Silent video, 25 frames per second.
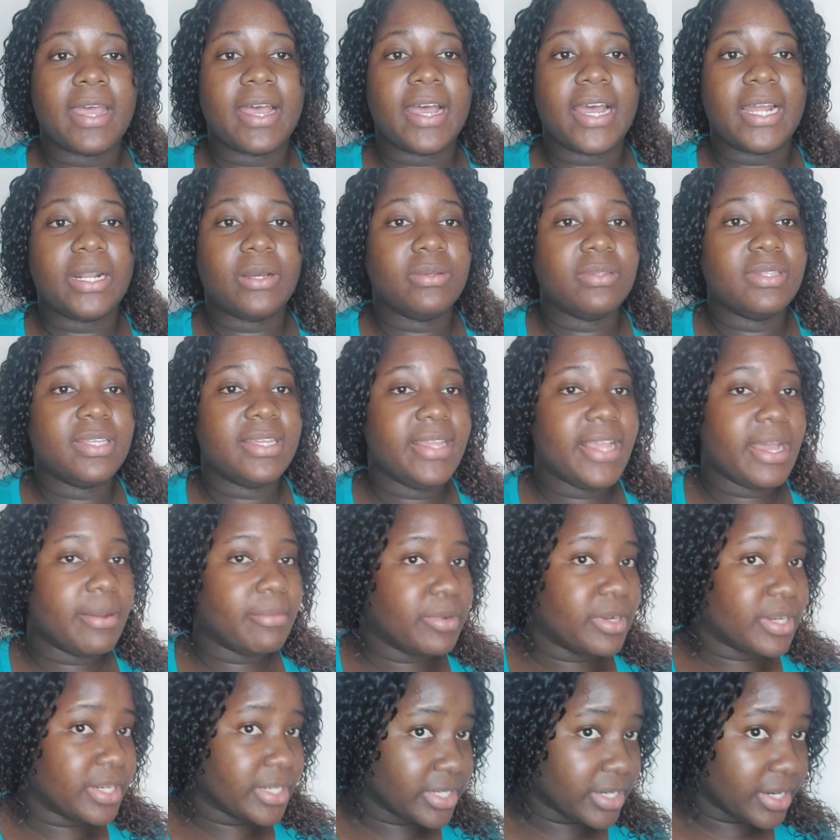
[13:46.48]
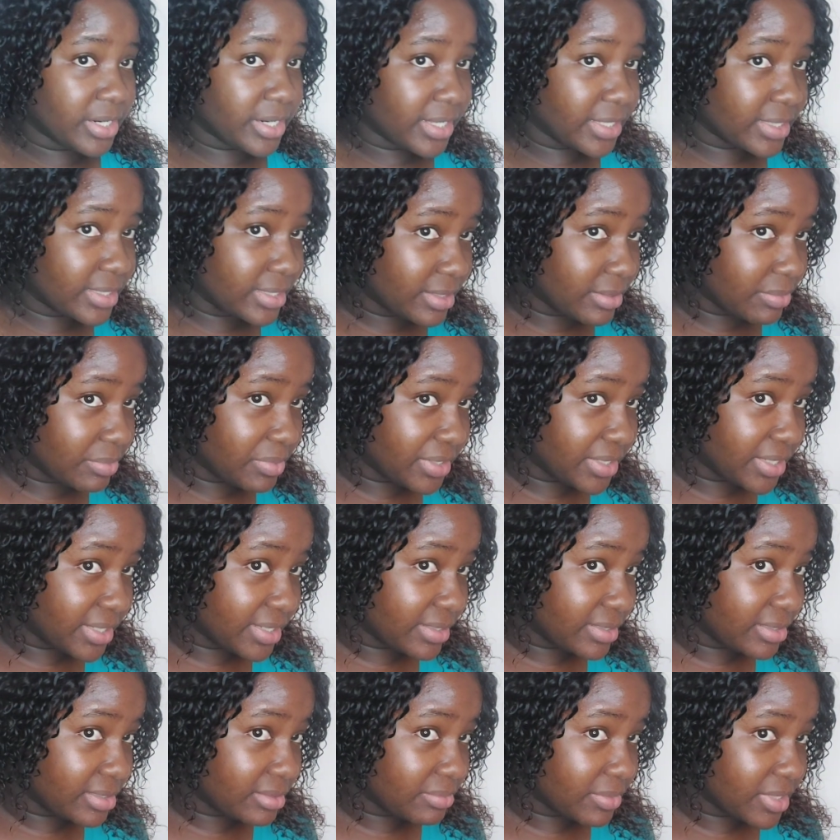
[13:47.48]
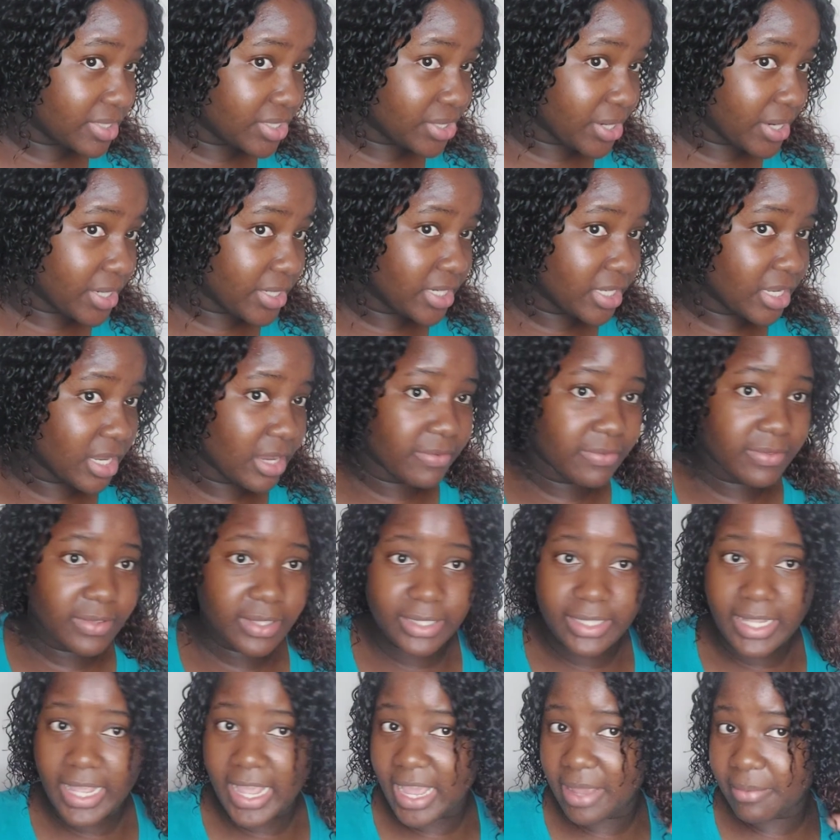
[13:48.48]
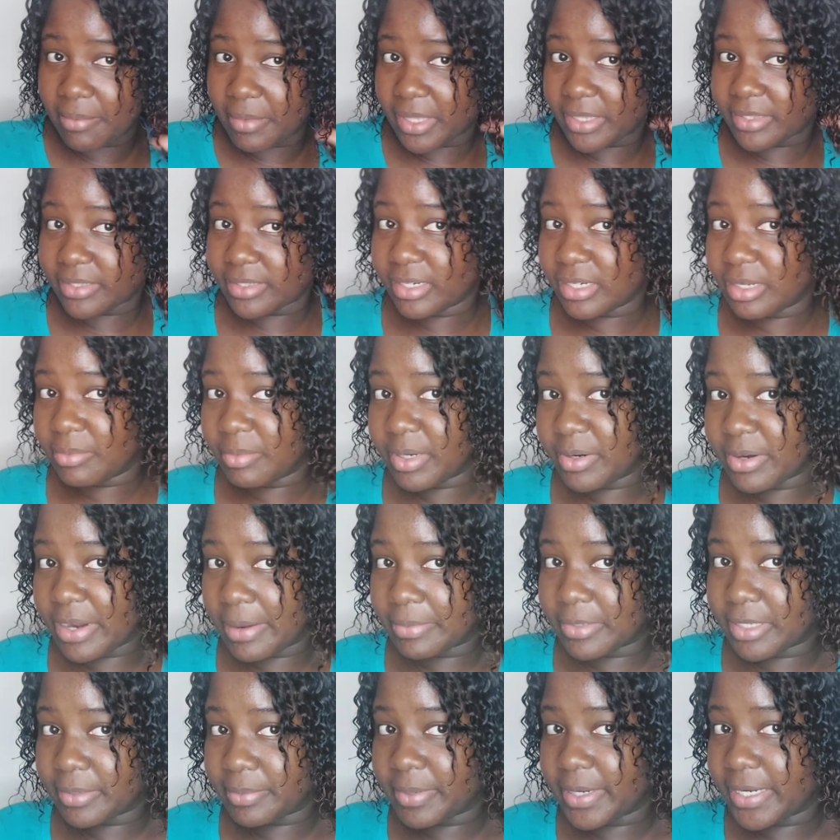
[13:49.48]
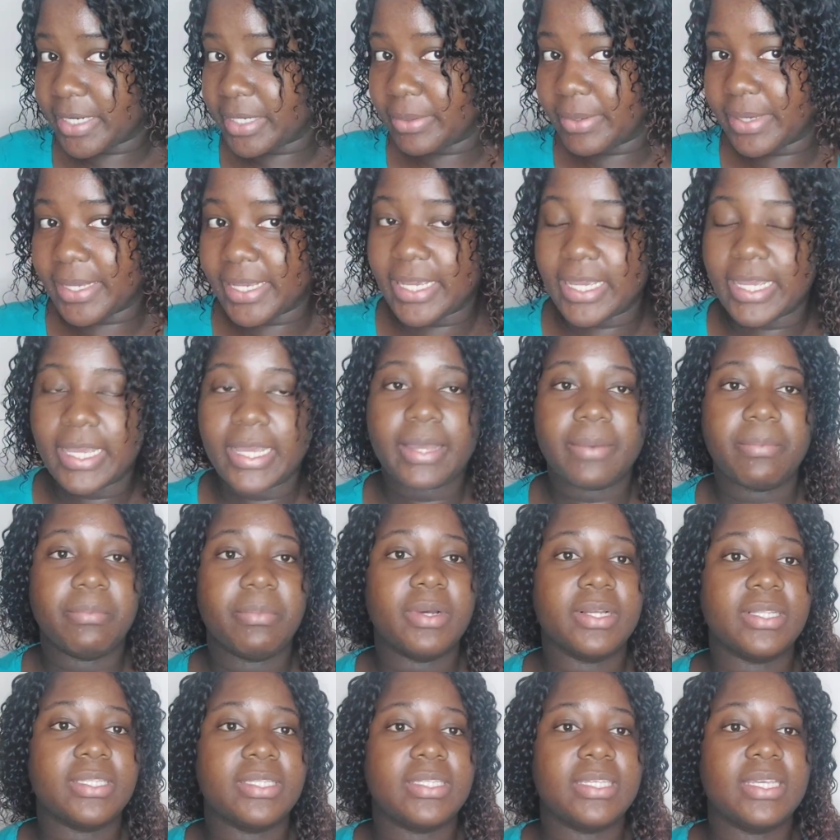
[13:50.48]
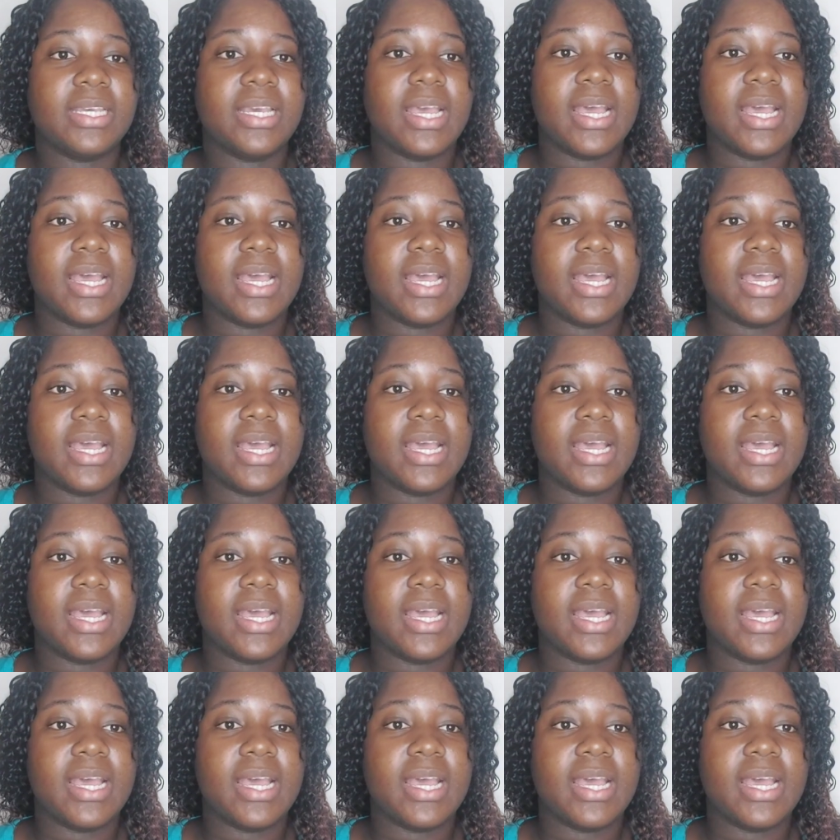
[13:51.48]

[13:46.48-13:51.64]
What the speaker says: I don't think I'm gonna cut it because majority of the time it's gonna be wrapped up anyway, but